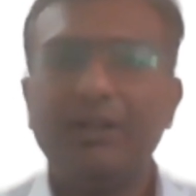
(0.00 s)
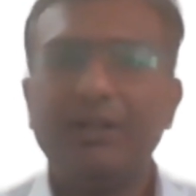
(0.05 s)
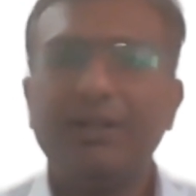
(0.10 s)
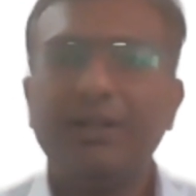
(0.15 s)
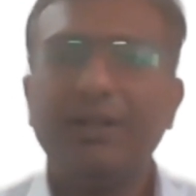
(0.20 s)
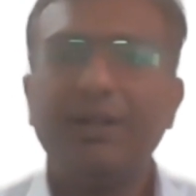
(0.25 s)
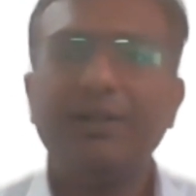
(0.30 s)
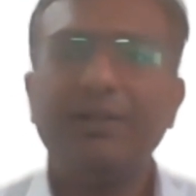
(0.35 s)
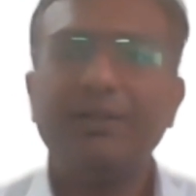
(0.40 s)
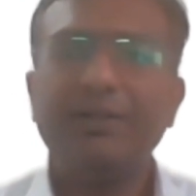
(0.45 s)

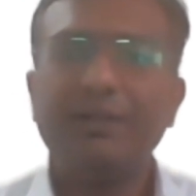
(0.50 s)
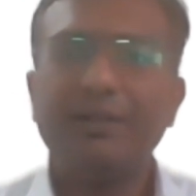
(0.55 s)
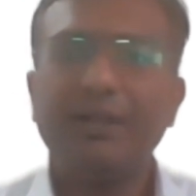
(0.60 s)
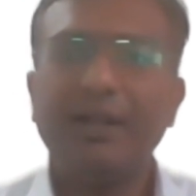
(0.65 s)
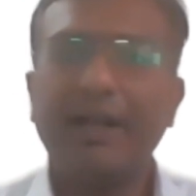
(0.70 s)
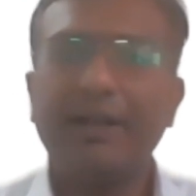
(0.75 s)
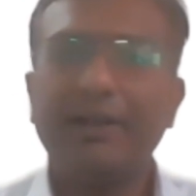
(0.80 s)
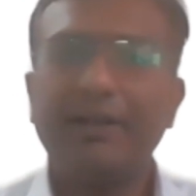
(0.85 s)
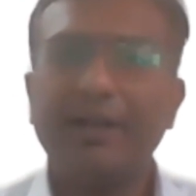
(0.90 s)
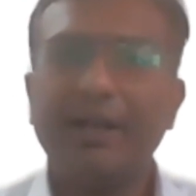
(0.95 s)
Things
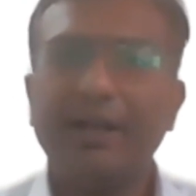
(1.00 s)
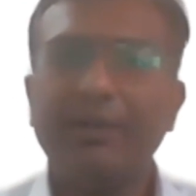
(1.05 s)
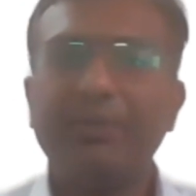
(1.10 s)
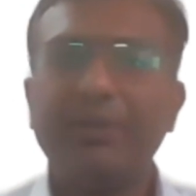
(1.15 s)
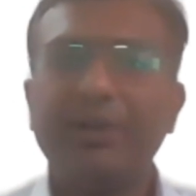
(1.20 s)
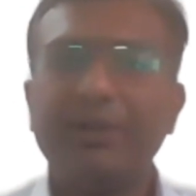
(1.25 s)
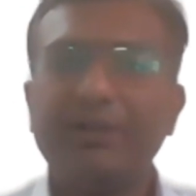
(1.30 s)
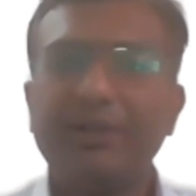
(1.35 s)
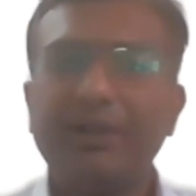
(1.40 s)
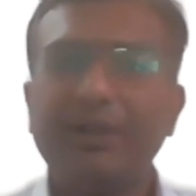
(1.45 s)
like
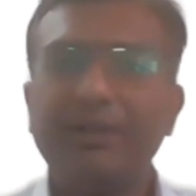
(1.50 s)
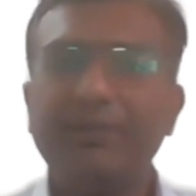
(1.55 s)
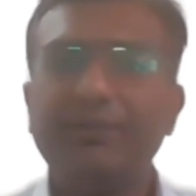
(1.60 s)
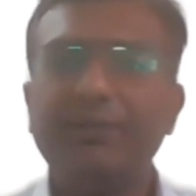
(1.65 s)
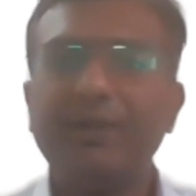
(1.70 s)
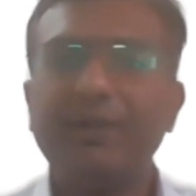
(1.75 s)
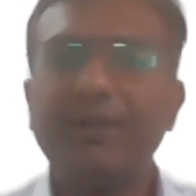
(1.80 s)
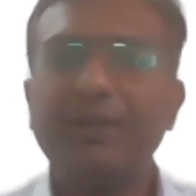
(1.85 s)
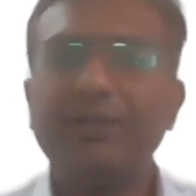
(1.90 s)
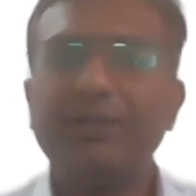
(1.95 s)
temperature
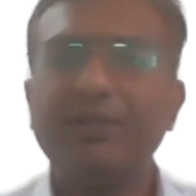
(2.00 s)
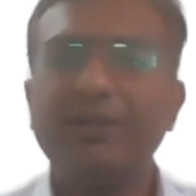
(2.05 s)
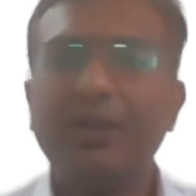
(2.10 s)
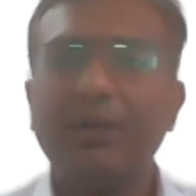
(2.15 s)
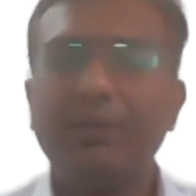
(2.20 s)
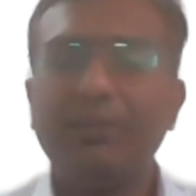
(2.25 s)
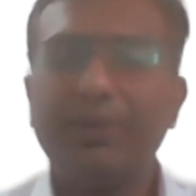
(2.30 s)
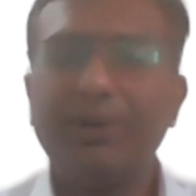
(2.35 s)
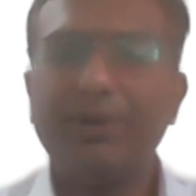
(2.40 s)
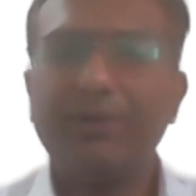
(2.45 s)
difference,
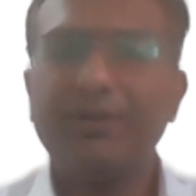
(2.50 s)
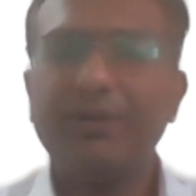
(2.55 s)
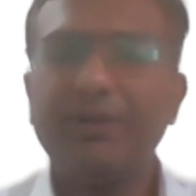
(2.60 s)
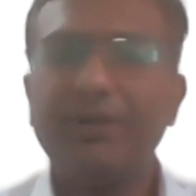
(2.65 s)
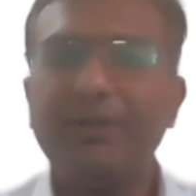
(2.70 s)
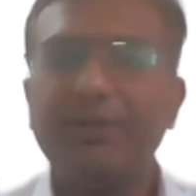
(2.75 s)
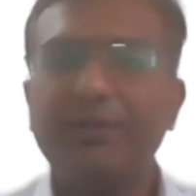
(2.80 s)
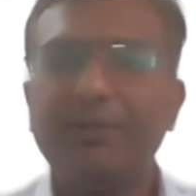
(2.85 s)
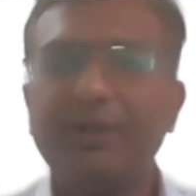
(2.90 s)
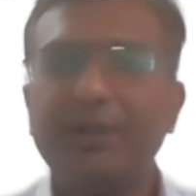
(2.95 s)

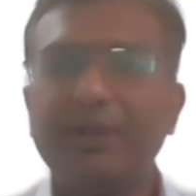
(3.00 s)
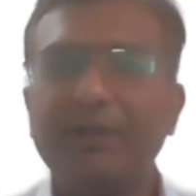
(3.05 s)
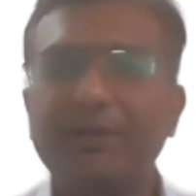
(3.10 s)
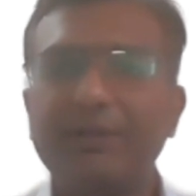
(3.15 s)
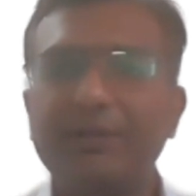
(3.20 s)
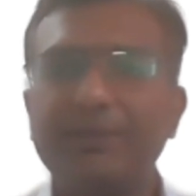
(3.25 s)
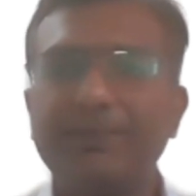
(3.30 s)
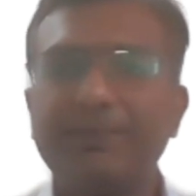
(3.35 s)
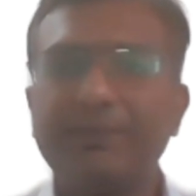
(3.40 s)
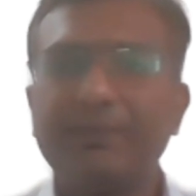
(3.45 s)
pressure
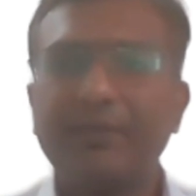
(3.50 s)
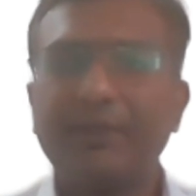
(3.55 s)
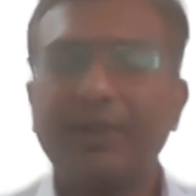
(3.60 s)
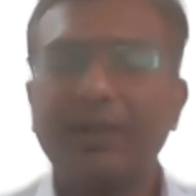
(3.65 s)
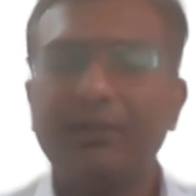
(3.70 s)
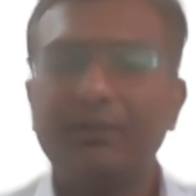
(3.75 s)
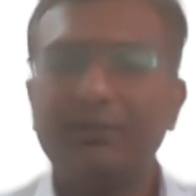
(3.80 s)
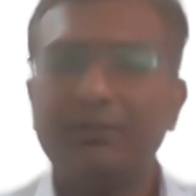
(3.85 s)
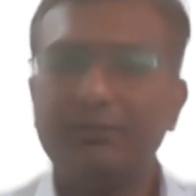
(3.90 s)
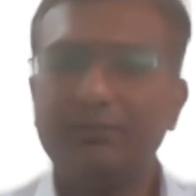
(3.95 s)
difference,
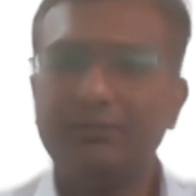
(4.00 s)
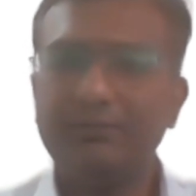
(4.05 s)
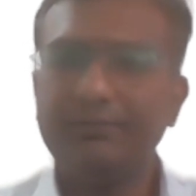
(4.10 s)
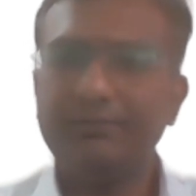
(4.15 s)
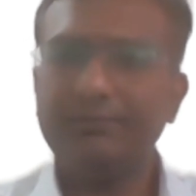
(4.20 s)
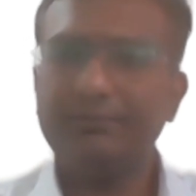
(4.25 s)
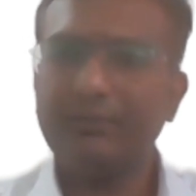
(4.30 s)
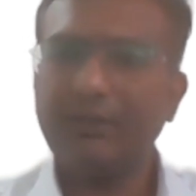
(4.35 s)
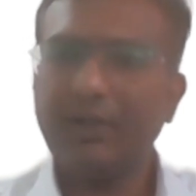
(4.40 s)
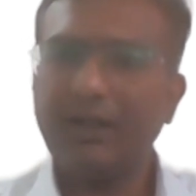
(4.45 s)

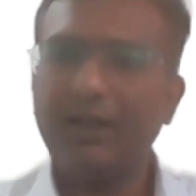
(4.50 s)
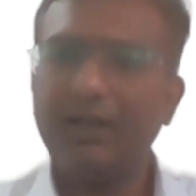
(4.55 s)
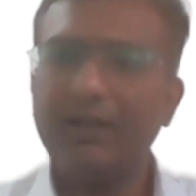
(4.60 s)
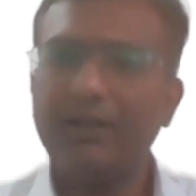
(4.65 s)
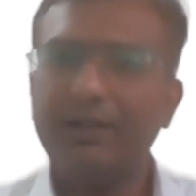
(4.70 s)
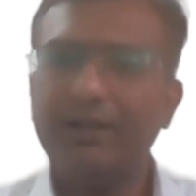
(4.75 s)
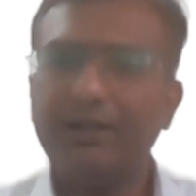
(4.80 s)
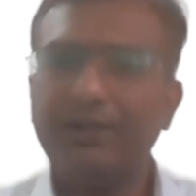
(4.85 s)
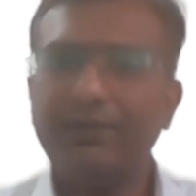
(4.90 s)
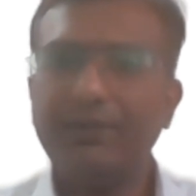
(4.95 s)

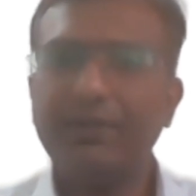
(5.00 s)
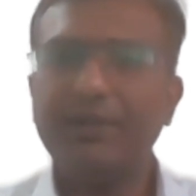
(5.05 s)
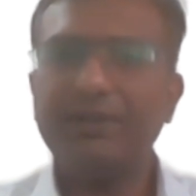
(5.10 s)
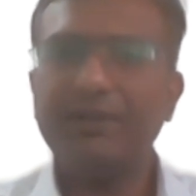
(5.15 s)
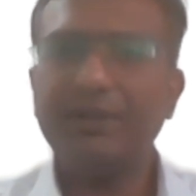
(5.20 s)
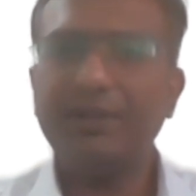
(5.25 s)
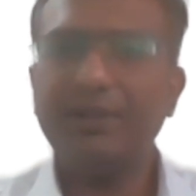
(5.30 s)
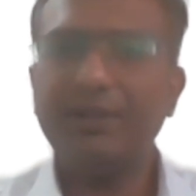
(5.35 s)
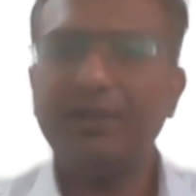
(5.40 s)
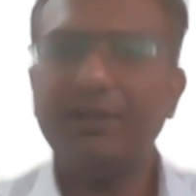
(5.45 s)
and
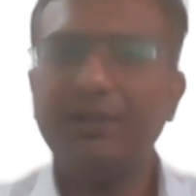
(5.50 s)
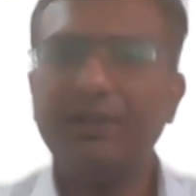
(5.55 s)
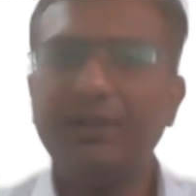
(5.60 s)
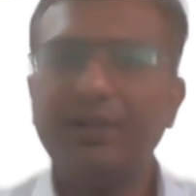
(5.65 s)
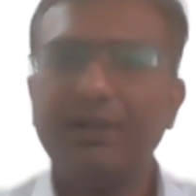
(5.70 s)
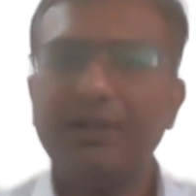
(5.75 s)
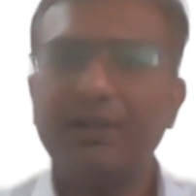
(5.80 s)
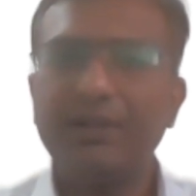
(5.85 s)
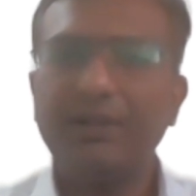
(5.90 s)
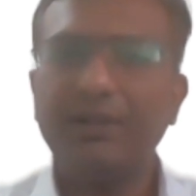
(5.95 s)
difference
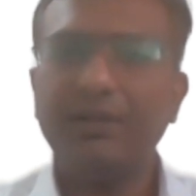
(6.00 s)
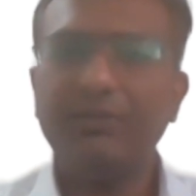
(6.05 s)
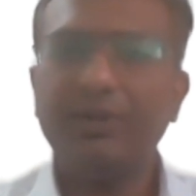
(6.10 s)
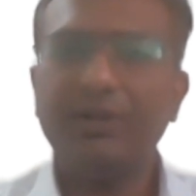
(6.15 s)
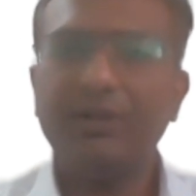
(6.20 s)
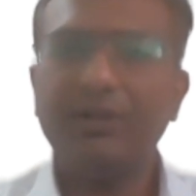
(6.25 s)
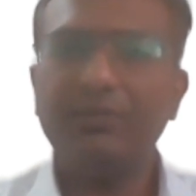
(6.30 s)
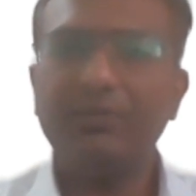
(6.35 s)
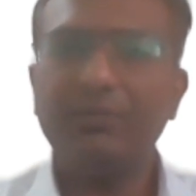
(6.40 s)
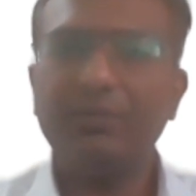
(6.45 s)
in
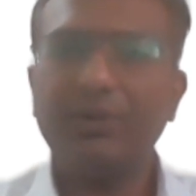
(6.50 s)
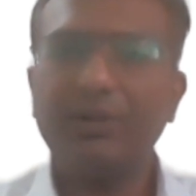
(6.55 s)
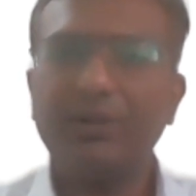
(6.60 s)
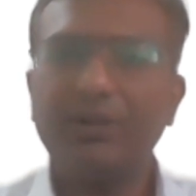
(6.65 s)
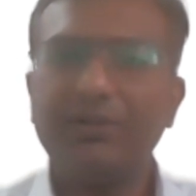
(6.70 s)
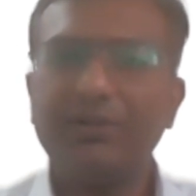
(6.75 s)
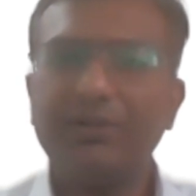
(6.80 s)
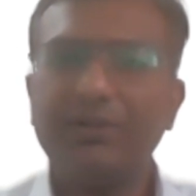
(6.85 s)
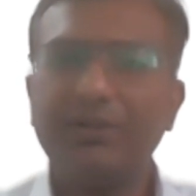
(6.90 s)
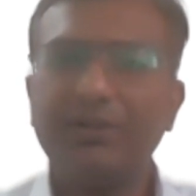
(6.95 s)
chemical
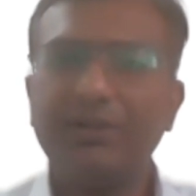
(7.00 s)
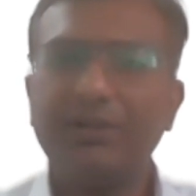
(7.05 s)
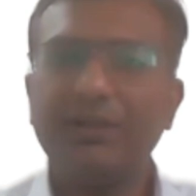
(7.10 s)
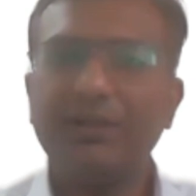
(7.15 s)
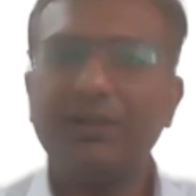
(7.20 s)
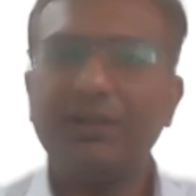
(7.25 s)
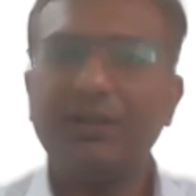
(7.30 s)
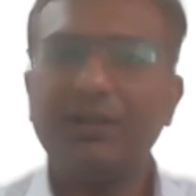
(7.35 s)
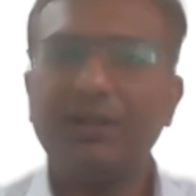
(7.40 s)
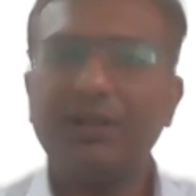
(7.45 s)
potential
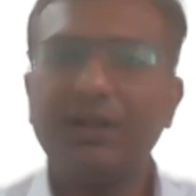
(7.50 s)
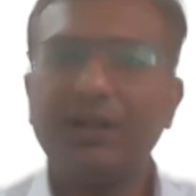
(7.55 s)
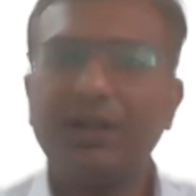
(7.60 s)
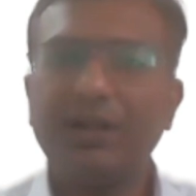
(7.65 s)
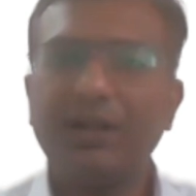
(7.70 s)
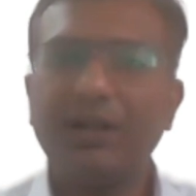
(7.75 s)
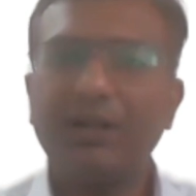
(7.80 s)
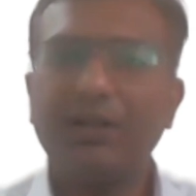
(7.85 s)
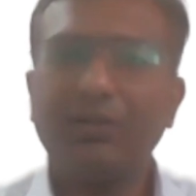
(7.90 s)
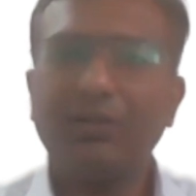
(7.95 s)

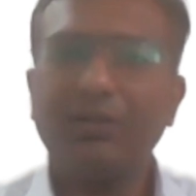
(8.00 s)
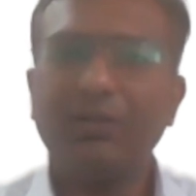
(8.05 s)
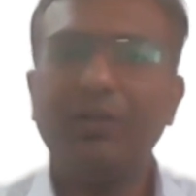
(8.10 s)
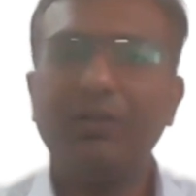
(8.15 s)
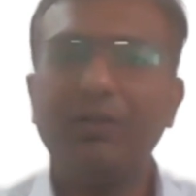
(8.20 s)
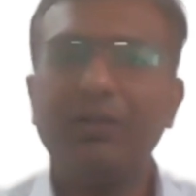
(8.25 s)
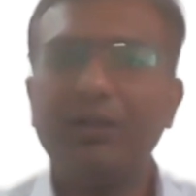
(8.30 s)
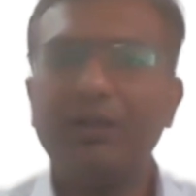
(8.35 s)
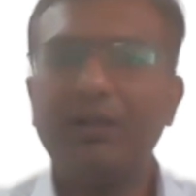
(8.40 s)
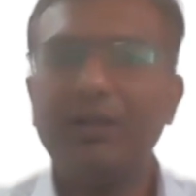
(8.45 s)
are
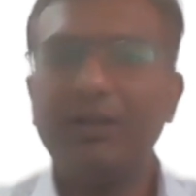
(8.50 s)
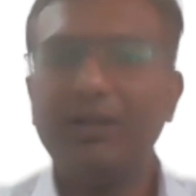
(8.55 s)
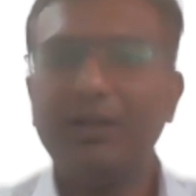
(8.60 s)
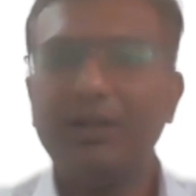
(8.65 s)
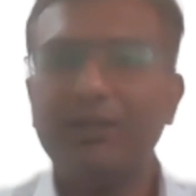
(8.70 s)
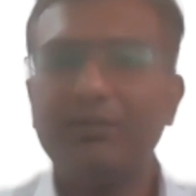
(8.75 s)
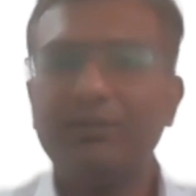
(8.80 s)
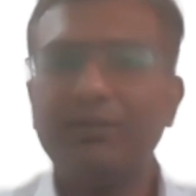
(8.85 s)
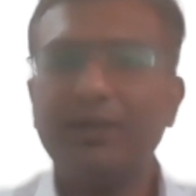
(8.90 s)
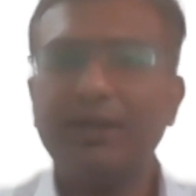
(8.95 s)
all
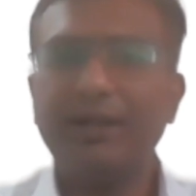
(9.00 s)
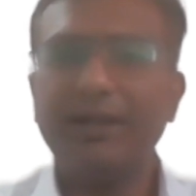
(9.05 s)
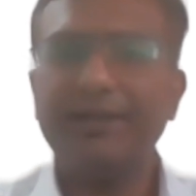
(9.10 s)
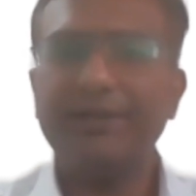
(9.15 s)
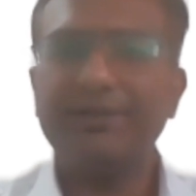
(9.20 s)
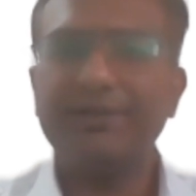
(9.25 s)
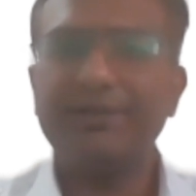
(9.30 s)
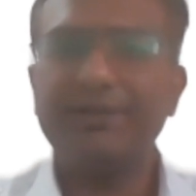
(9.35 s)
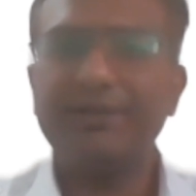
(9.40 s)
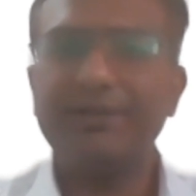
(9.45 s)

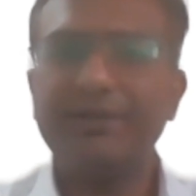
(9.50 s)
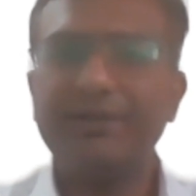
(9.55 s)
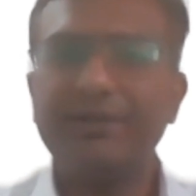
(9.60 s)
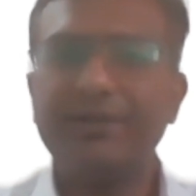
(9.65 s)
equalized.